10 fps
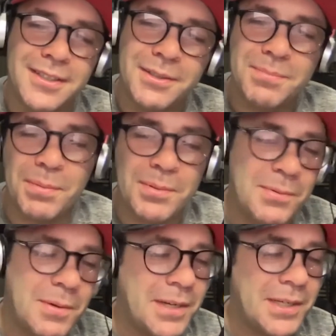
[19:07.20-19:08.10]
This probably
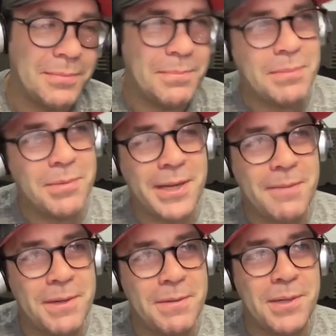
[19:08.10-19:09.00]
won't make some people
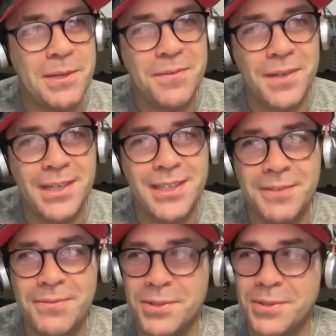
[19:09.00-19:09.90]
happy, but I find
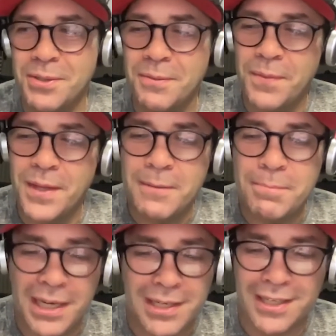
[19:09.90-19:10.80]
if you're
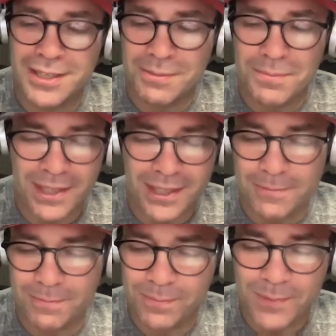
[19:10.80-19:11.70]
peddling something
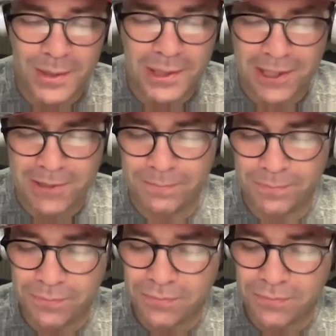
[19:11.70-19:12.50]
online,